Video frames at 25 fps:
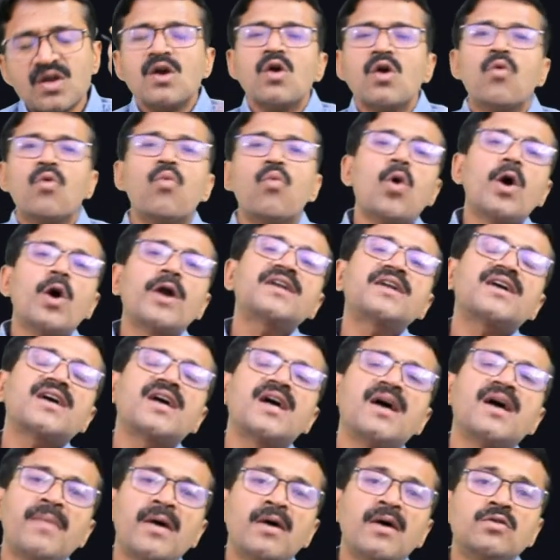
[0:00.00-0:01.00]
what
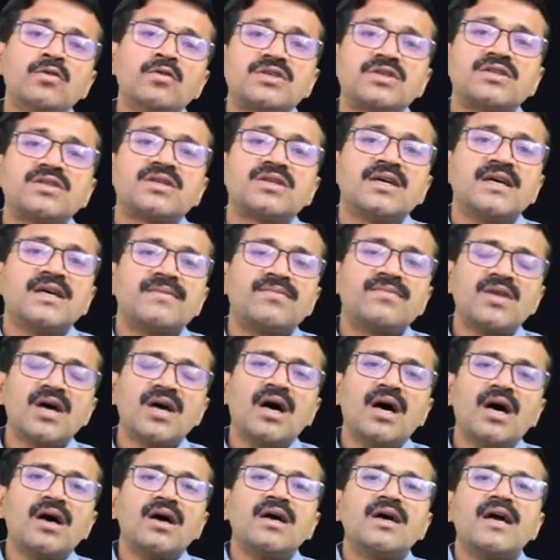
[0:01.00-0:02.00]
about the
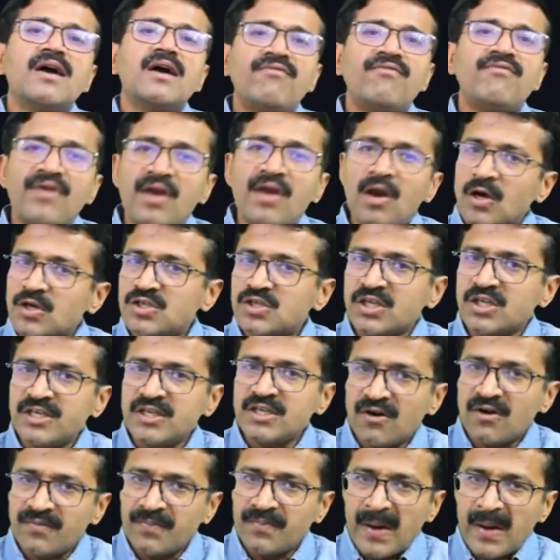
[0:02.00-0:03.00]
velocity
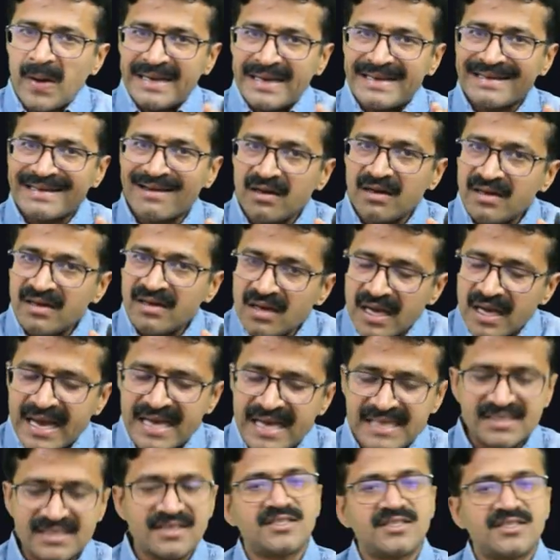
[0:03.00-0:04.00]
of particle in
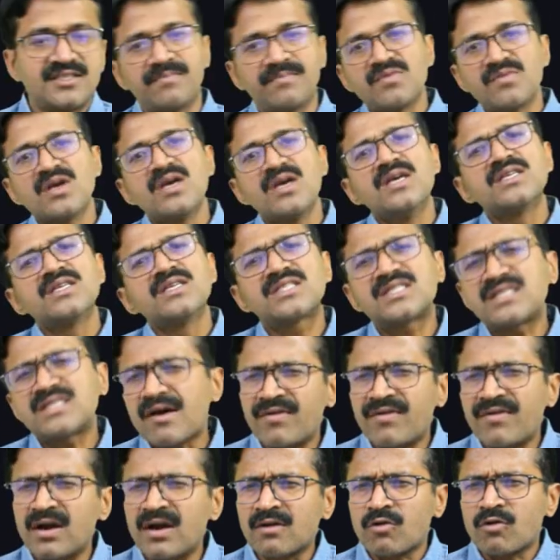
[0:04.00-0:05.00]
SHM?
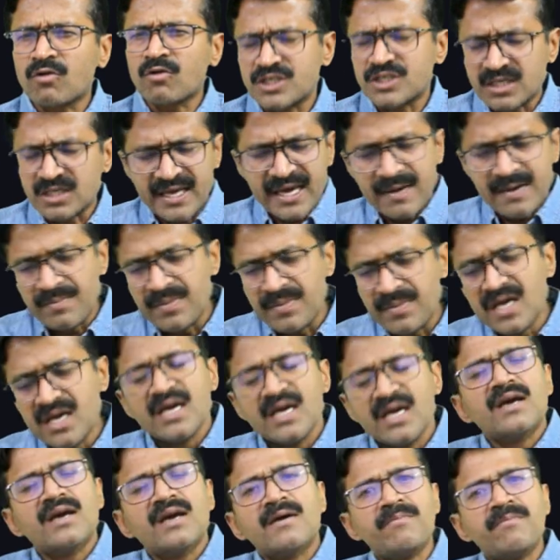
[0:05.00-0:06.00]
Several questions can be
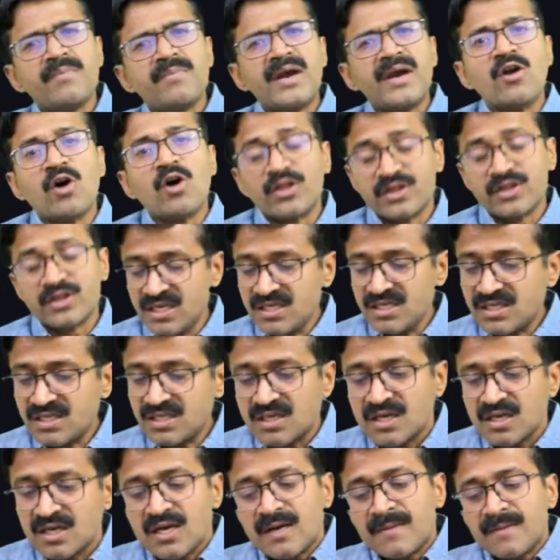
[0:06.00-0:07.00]
made on this.
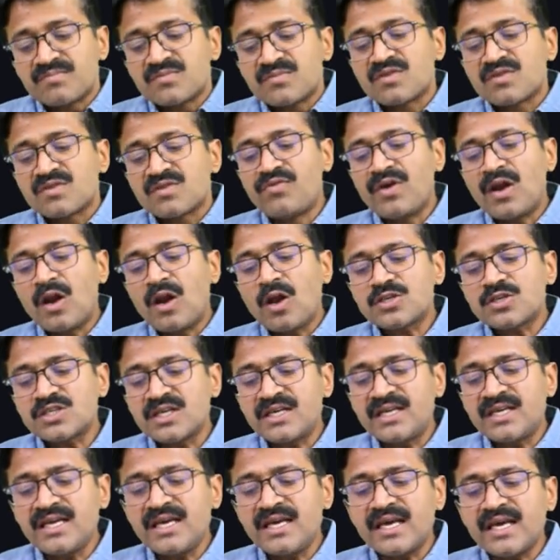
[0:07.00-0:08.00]

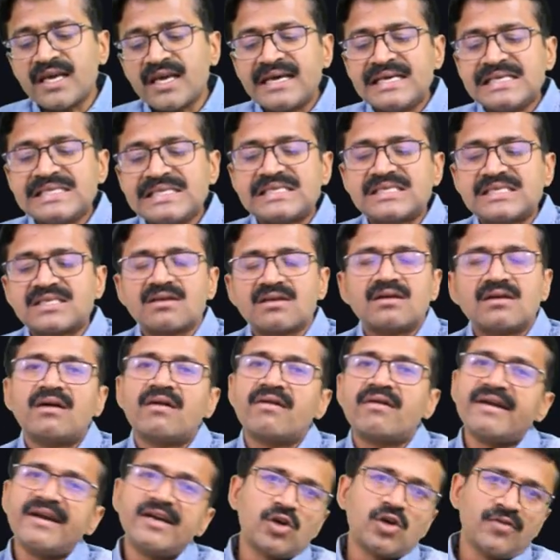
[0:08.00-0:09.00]
Velocity is
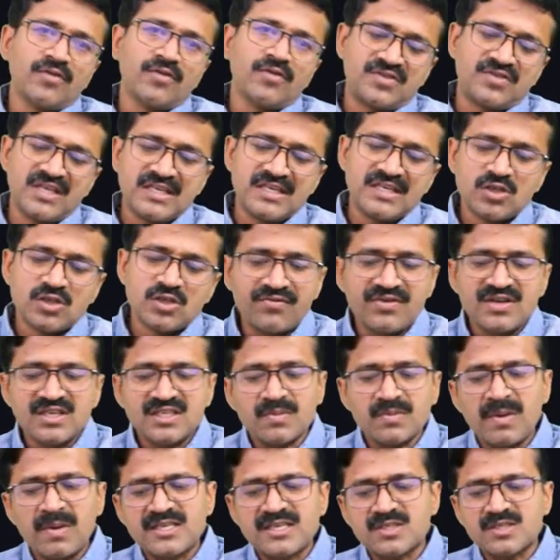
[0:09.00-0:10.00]
rate of change of
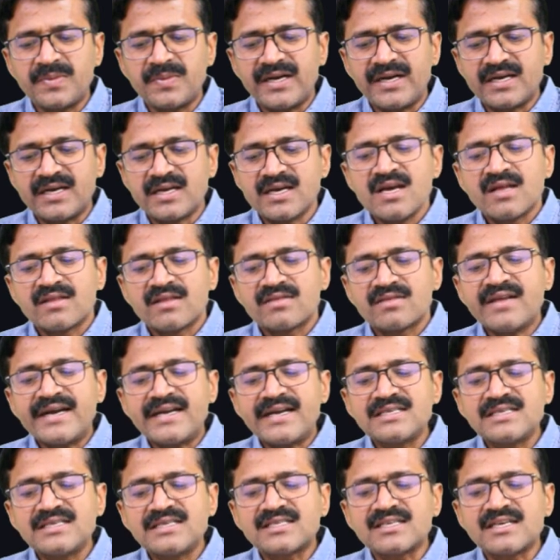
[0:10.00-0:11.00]
displacement, that
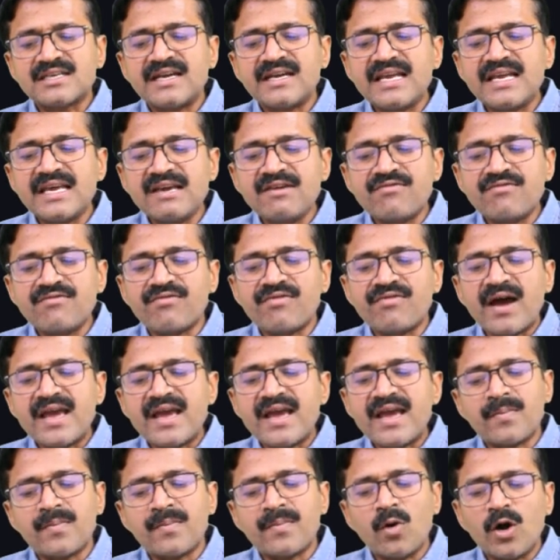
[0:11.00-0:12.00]
is dy
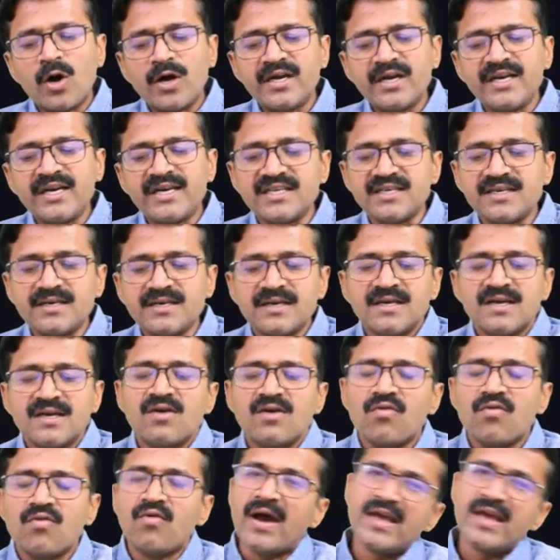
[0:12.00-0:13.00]
upon dt.
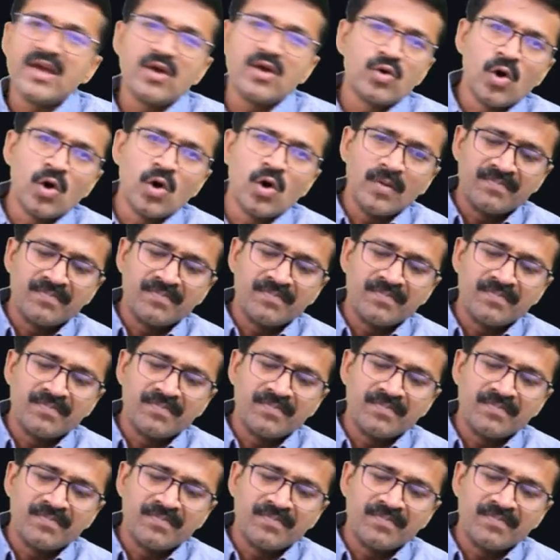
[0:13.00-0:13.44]
Y, you know,